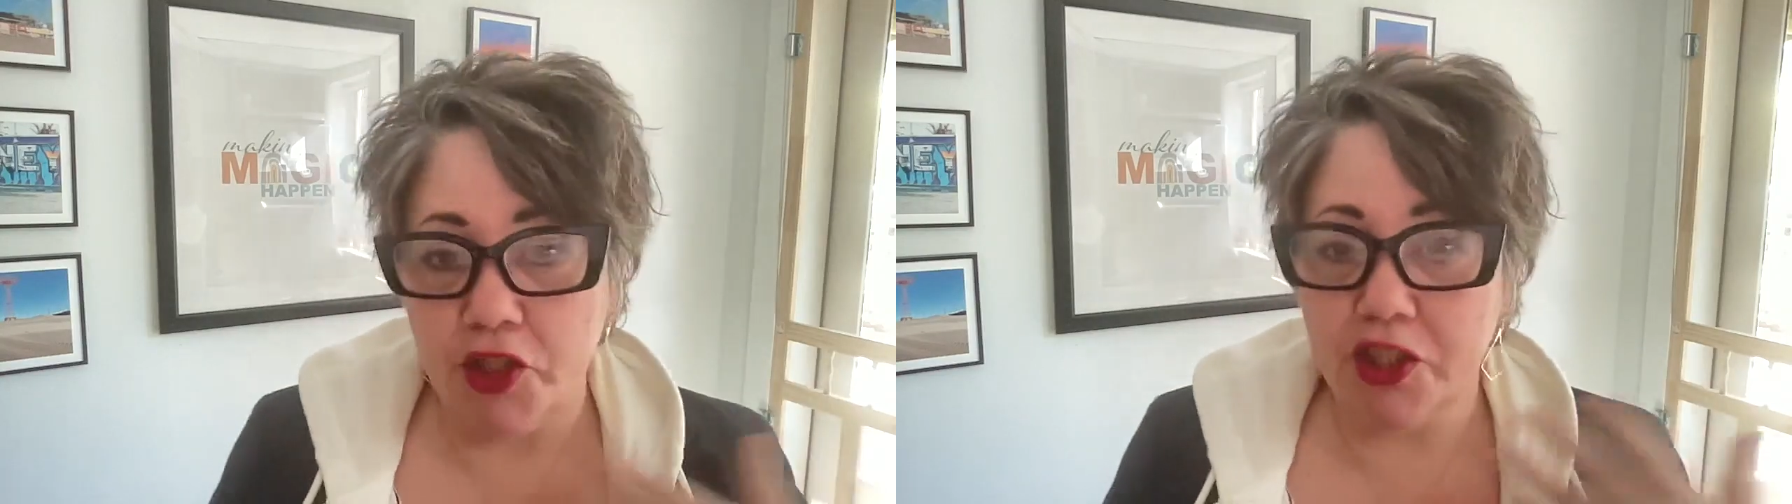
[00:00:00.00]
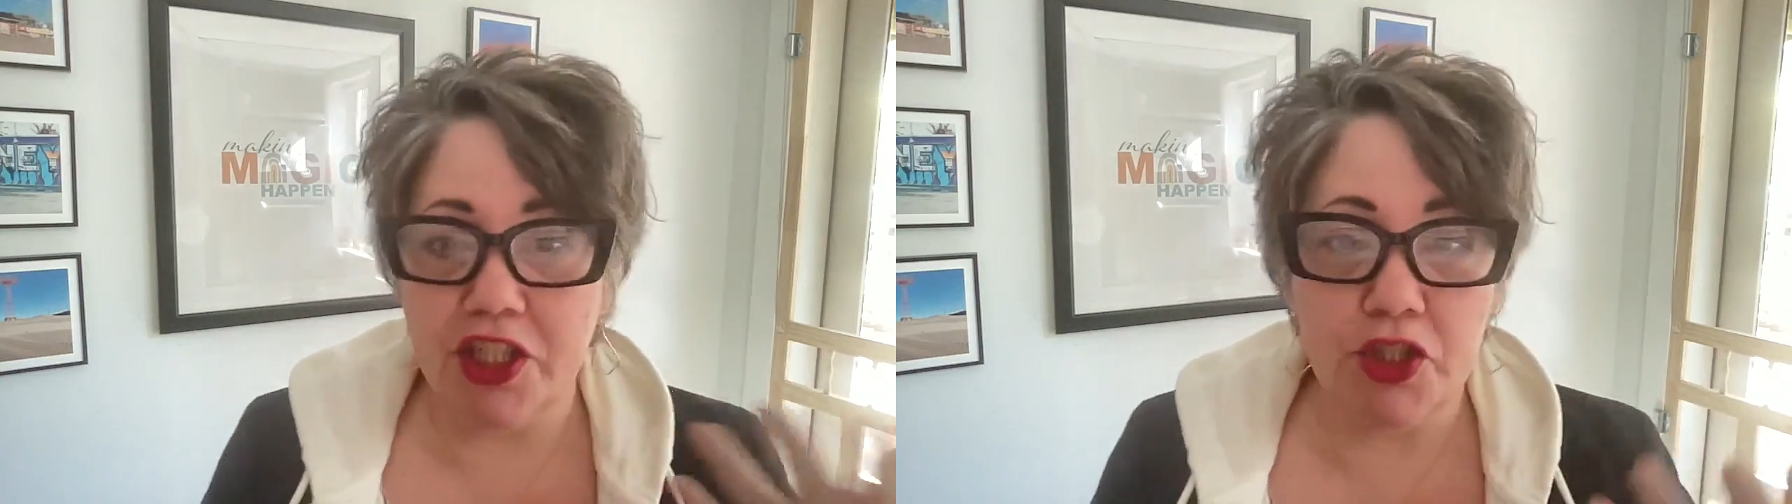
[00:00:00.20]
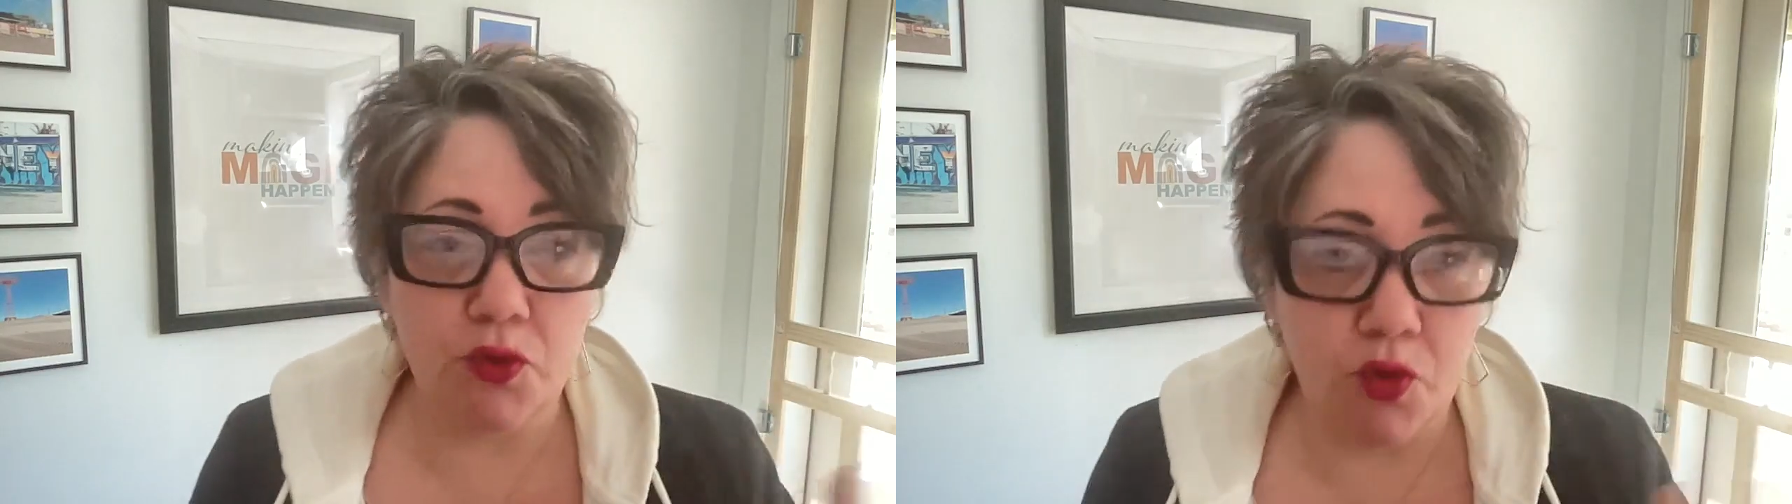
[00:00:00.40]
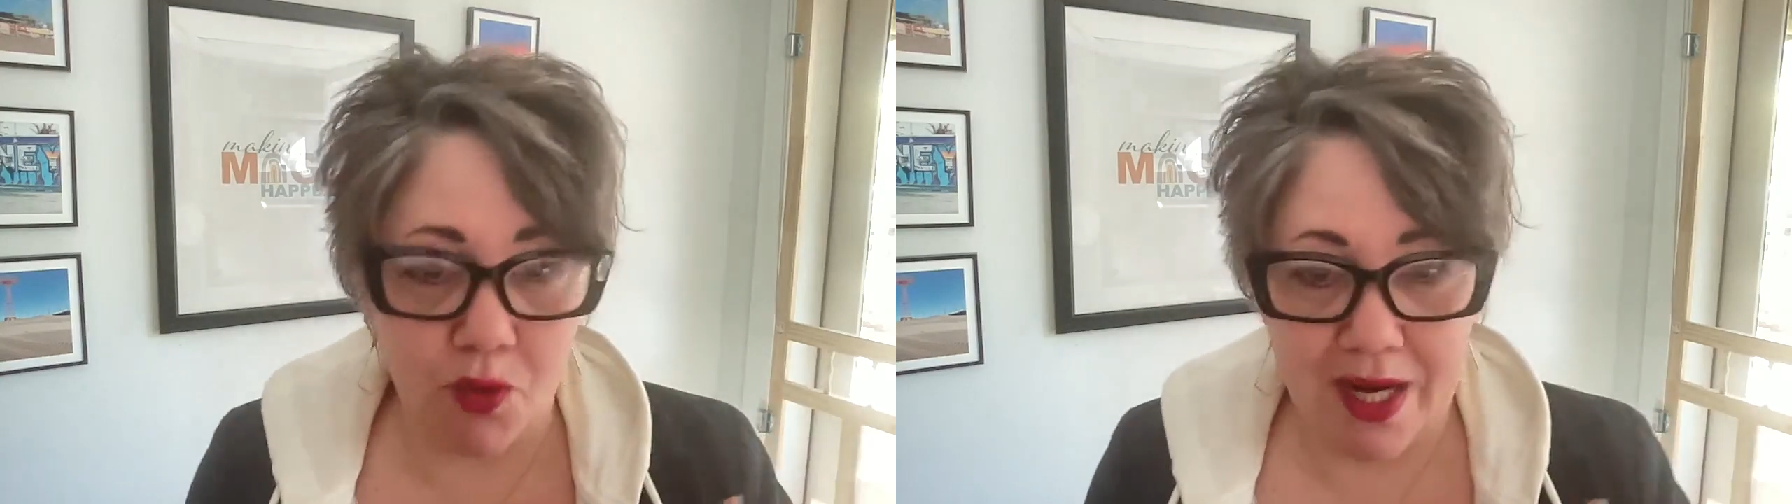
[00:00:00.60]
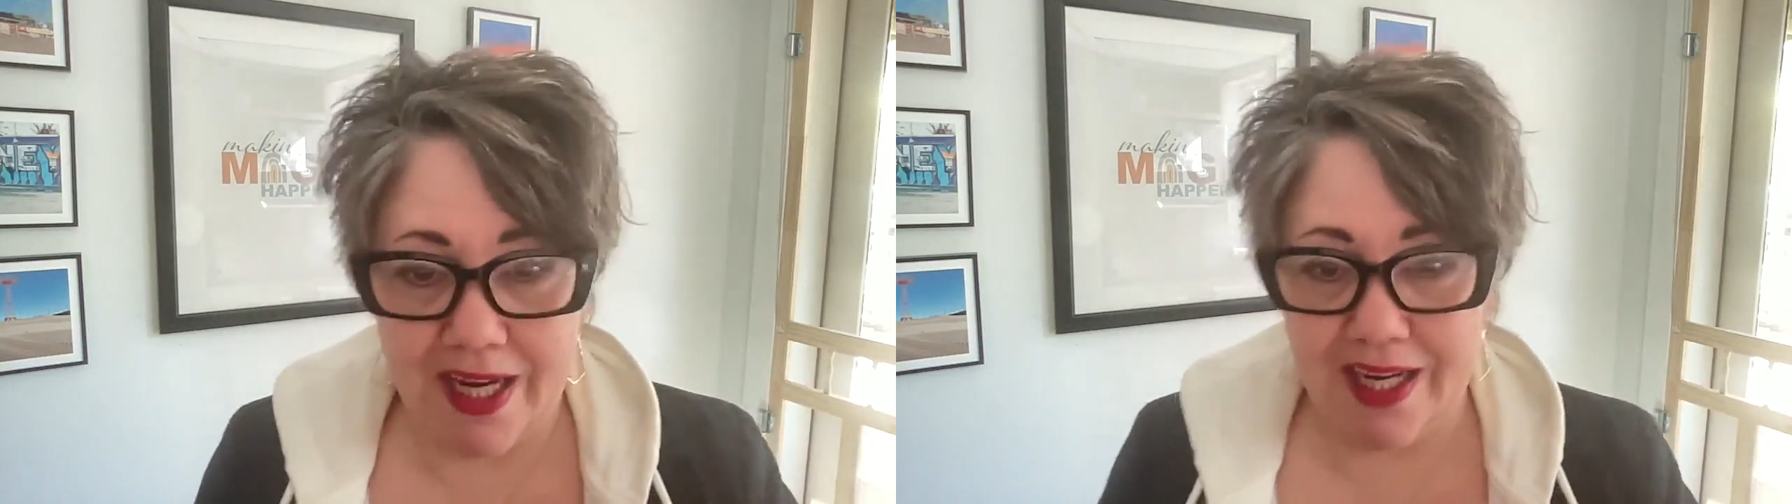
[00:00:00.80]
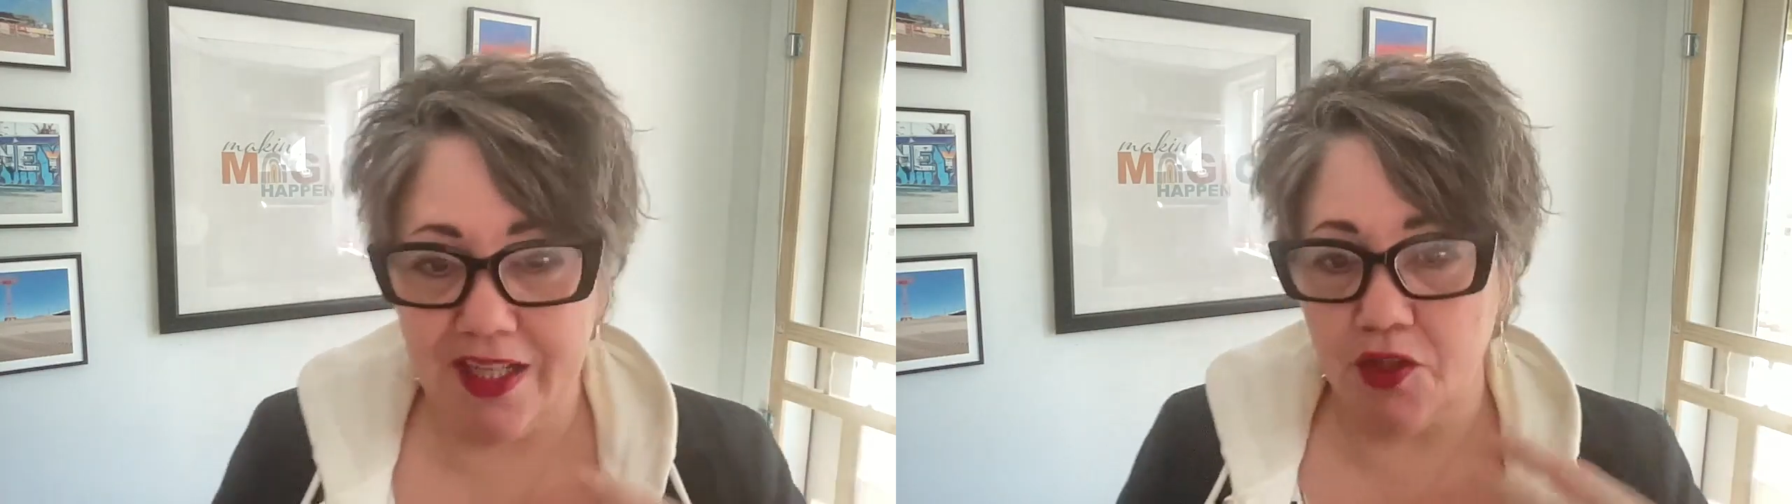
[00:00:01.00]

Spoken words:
You're going to do great.